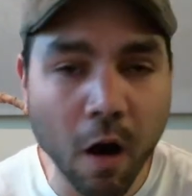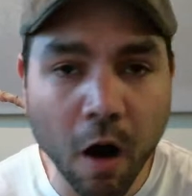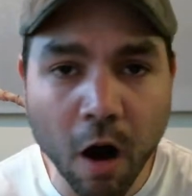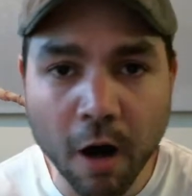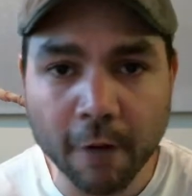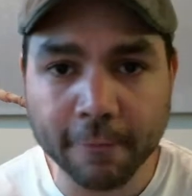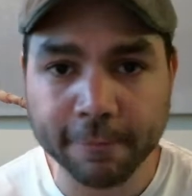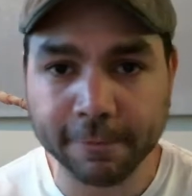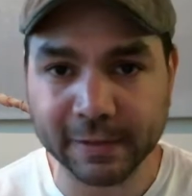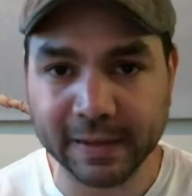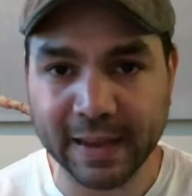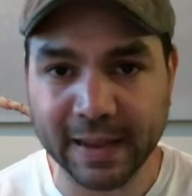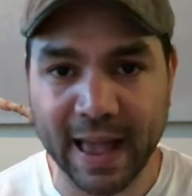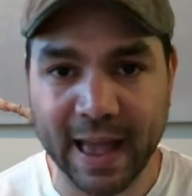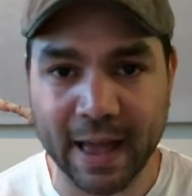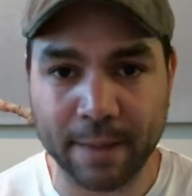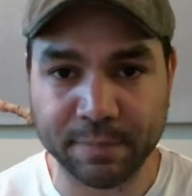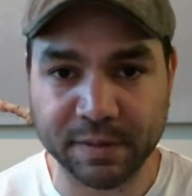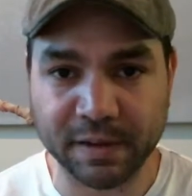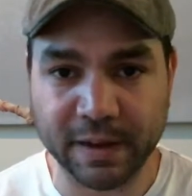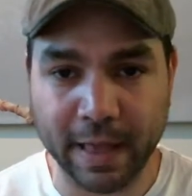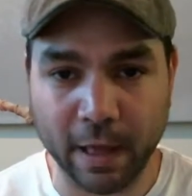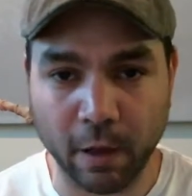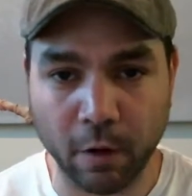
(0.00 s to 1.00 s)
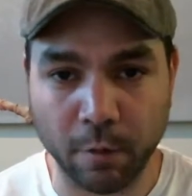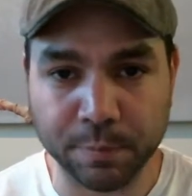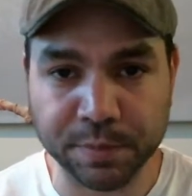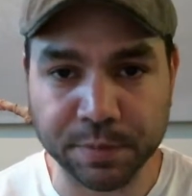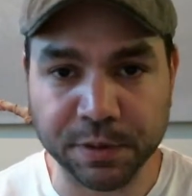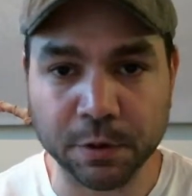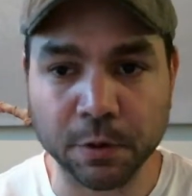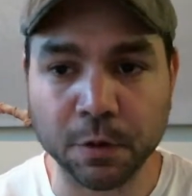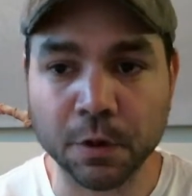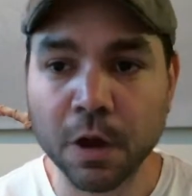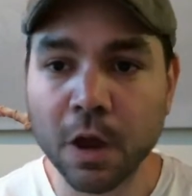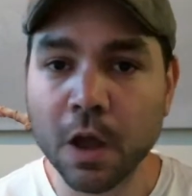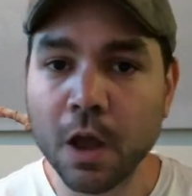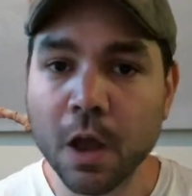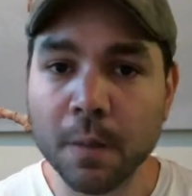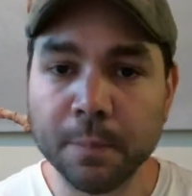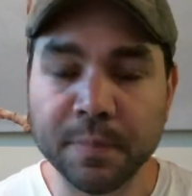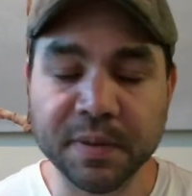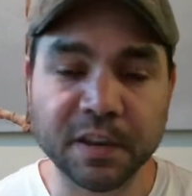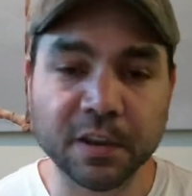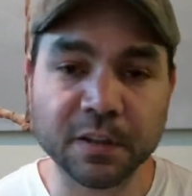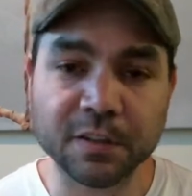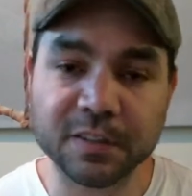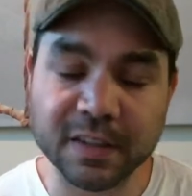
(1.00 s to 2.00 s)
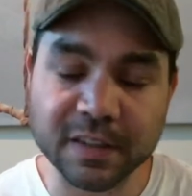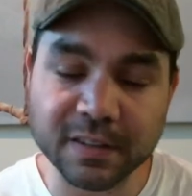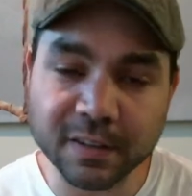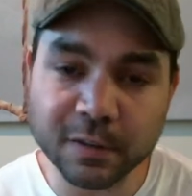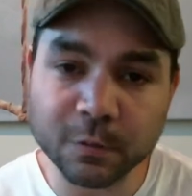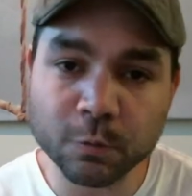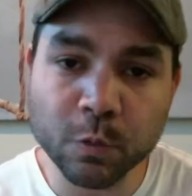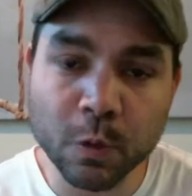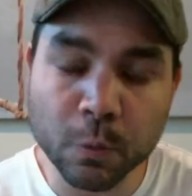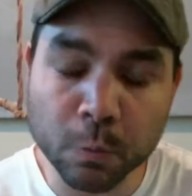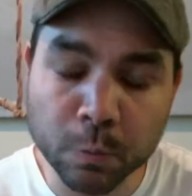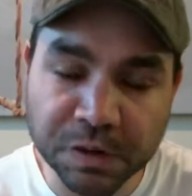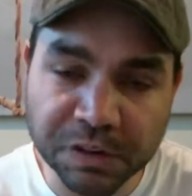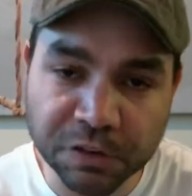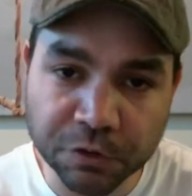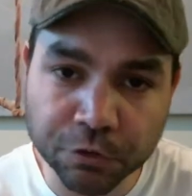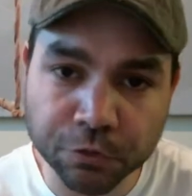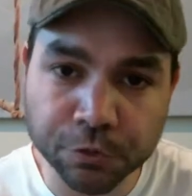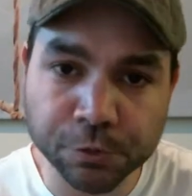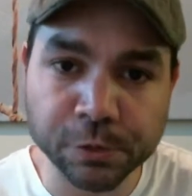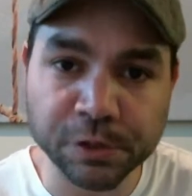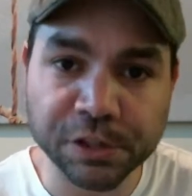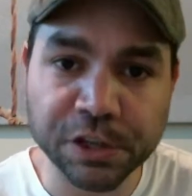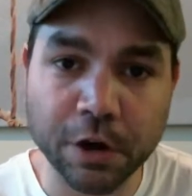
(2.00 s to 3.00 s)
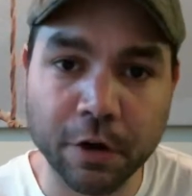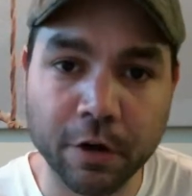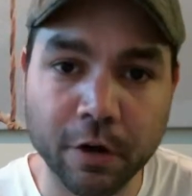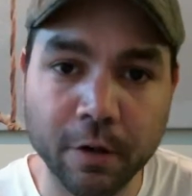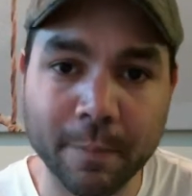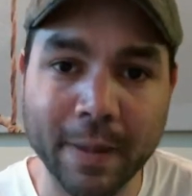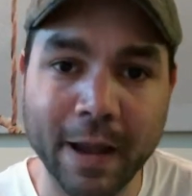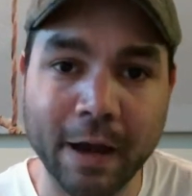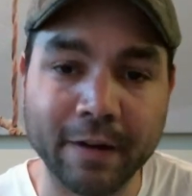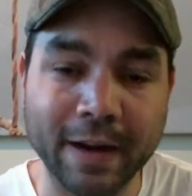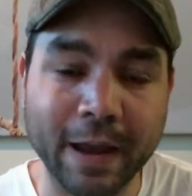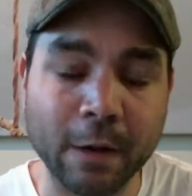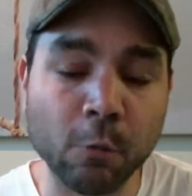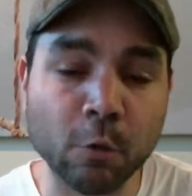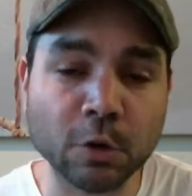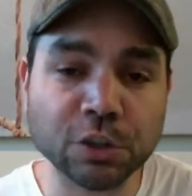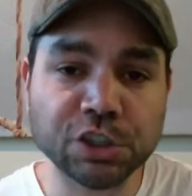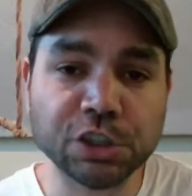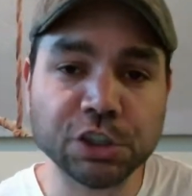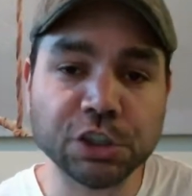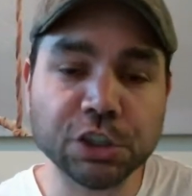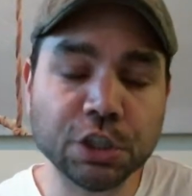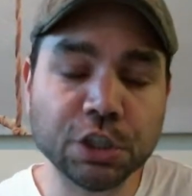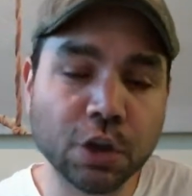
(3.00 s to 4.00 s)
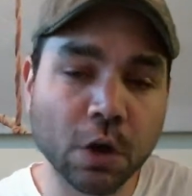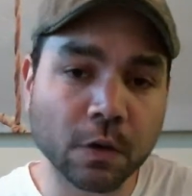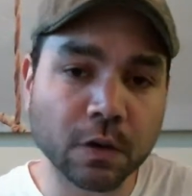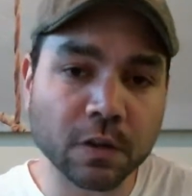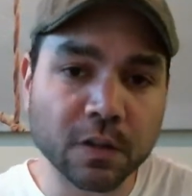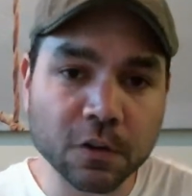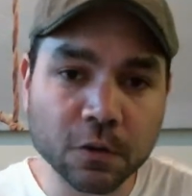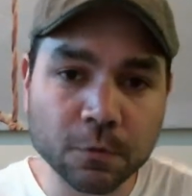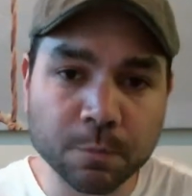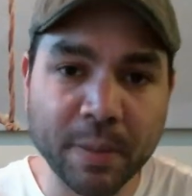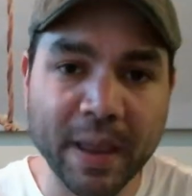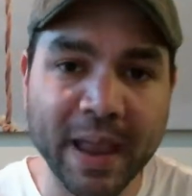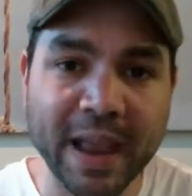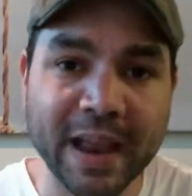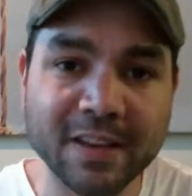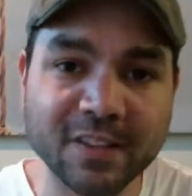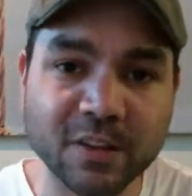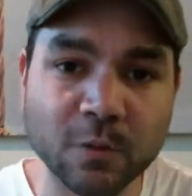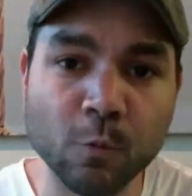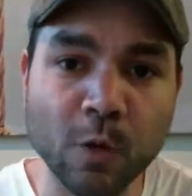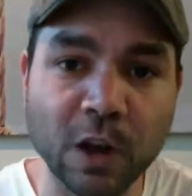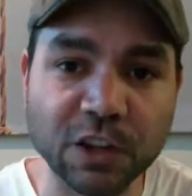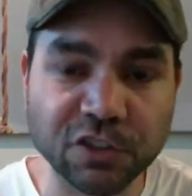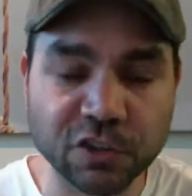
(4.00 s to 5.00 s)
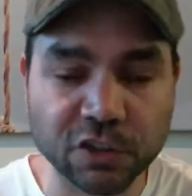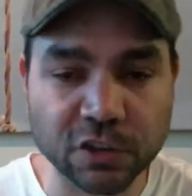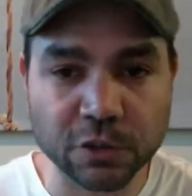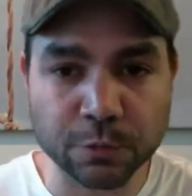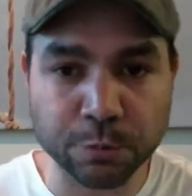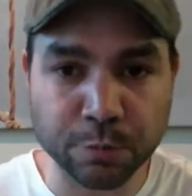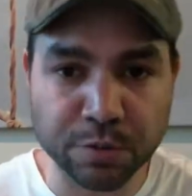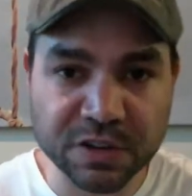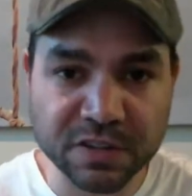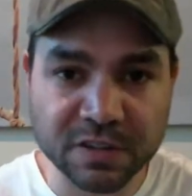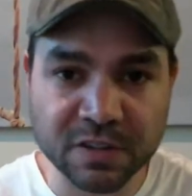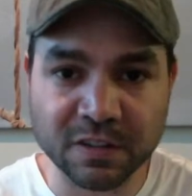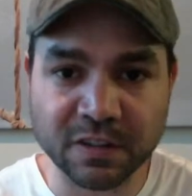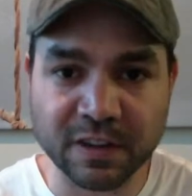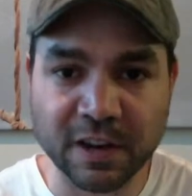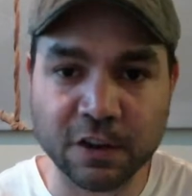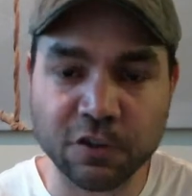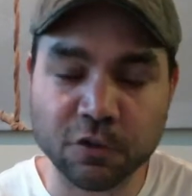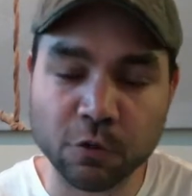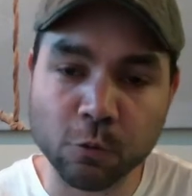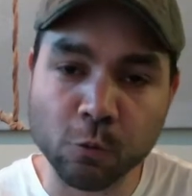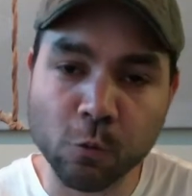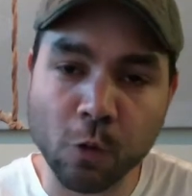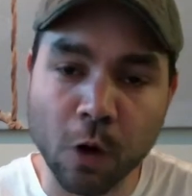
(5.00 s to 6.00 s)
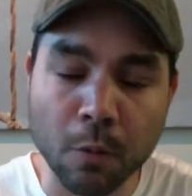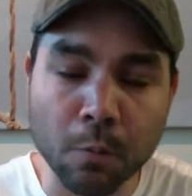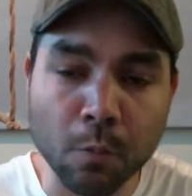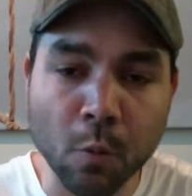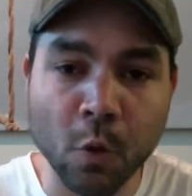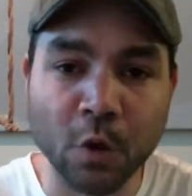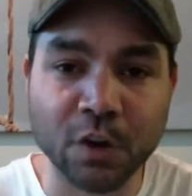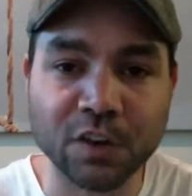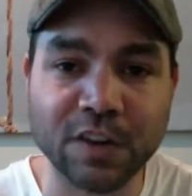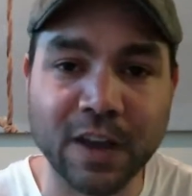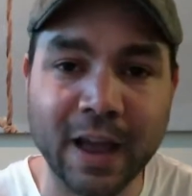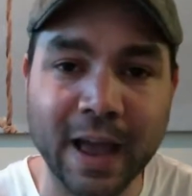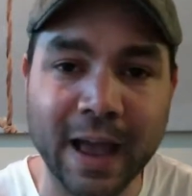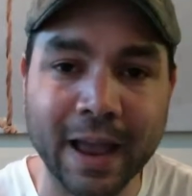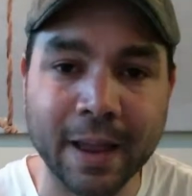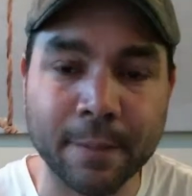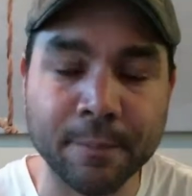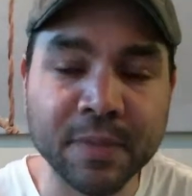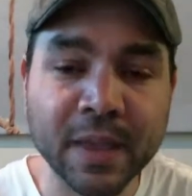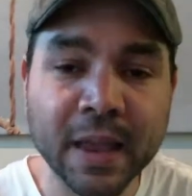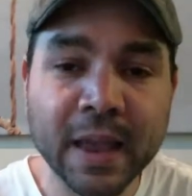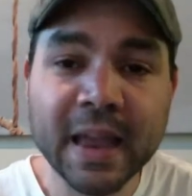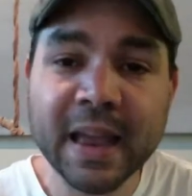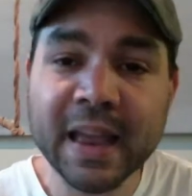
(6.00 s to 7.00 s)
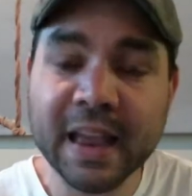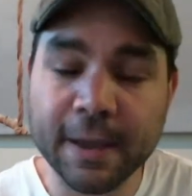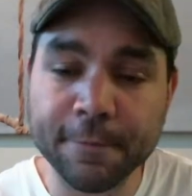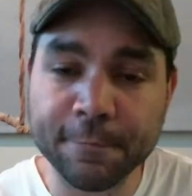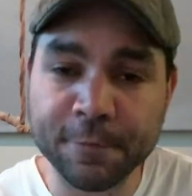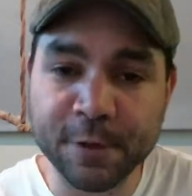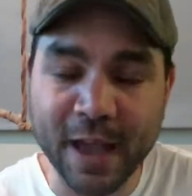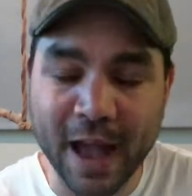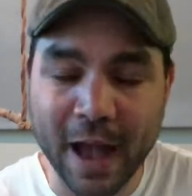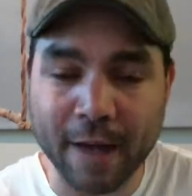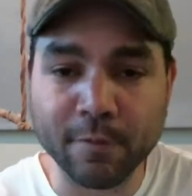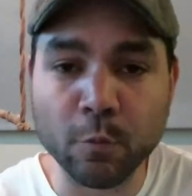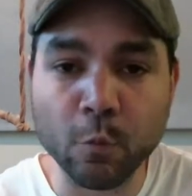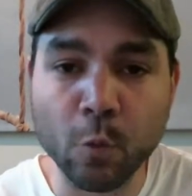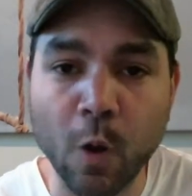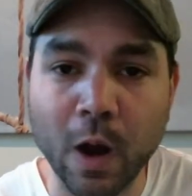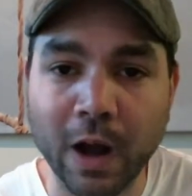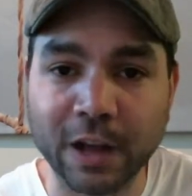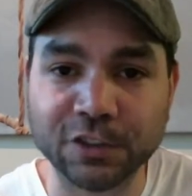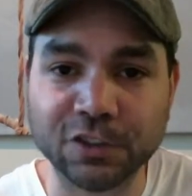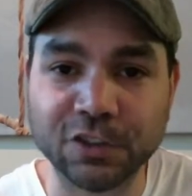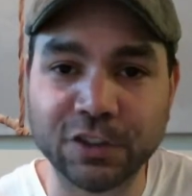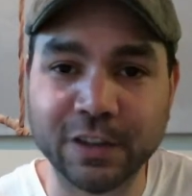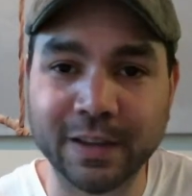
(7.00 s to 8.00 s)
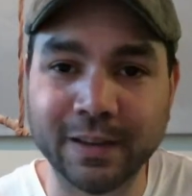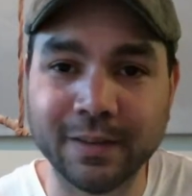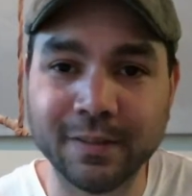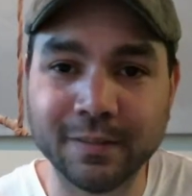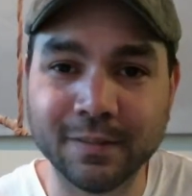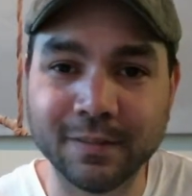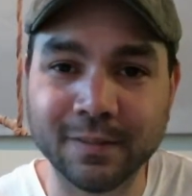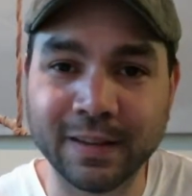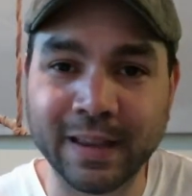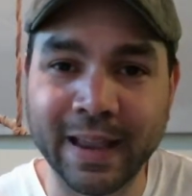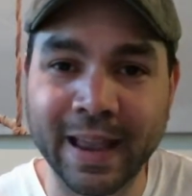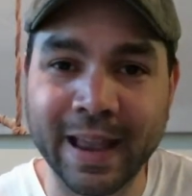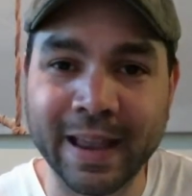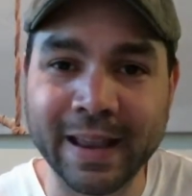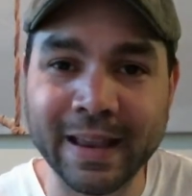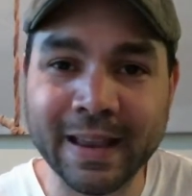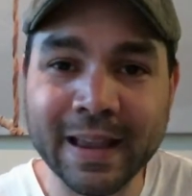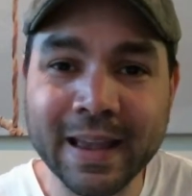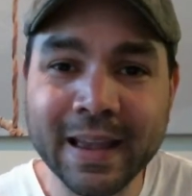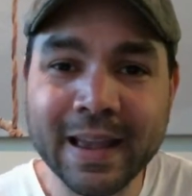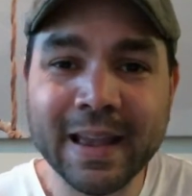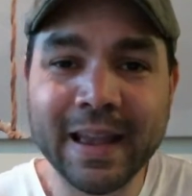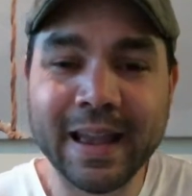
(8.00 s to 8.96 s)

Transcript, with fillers: awfully happy to help you because this is what we truly are about. I want you to go to this page and watch this presentation one more time if you haven't watched it, okay?